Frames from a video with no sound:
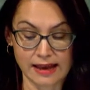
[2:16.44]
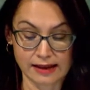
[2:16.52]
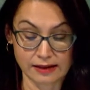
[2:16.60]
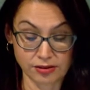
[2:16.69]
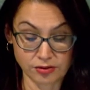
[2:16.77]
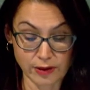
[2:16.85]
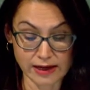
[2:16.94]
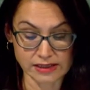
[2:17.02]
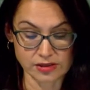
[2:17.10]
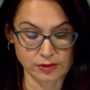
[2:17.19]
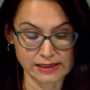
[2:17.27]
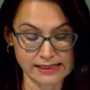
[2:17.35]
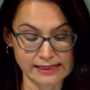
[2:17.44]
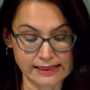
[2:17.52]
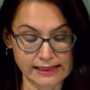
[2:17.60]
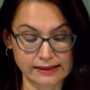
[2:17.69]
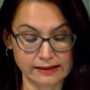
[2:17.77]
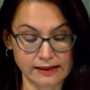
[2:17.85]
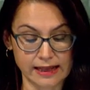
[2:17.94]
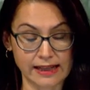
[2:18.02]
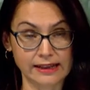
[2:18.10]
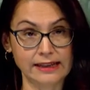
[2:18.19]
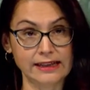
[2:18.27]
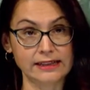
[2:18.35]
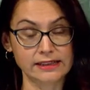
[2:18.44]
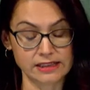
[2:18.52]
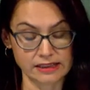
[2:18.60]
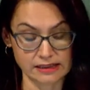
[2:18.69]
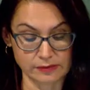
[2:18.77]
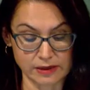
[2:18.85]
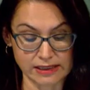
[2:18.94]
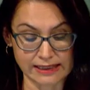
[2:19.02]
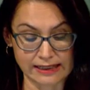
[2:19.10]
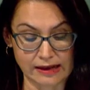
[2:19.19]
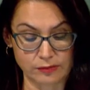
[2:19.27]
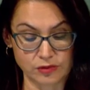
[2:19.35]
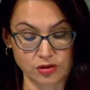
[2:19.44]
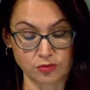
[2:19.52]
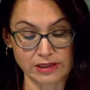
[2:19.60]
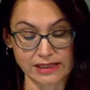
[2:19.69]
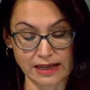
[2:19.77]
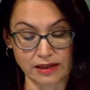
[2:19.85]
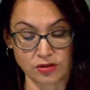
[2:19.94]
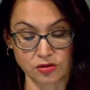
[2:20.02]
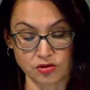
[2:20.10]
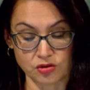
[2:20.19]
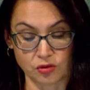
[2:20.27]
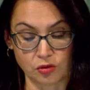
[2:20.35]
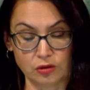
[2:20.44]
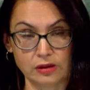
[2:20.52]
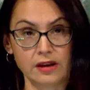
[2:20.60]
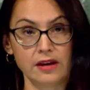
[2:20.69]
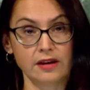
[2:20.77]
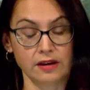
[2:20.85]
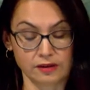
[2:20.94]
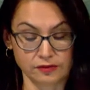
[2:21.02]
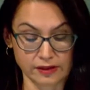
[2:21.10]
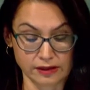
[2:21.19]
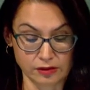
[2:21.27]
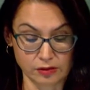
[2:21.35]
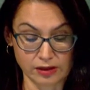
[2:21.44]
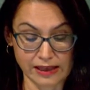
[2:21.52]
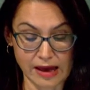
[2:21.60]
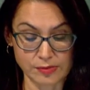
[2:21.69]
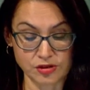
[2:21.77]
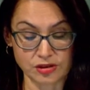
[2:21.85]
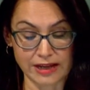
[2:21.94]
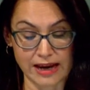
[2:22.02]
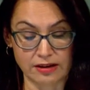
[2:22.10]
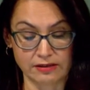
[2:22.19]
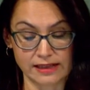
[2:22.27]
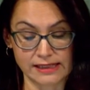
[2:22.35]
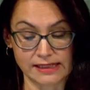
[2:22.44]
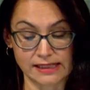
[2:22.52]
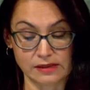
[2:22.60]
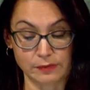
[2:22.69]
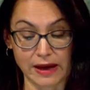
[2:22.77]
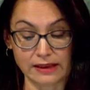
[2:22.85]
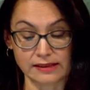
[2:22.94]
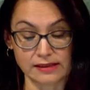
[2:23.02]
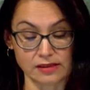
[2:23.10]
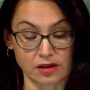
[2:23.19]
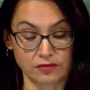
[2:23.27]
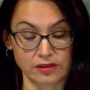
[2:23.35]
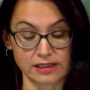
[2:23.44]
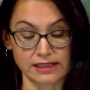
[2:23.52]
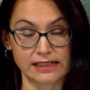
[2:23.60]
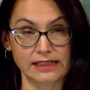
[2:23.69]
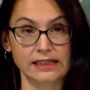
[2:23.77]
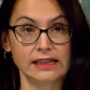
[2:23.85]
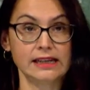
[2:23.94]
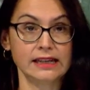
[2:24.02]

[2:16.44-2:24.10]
and a threat to its illegal and illegitimate claim to retain control of captured areas despite the sovereignty,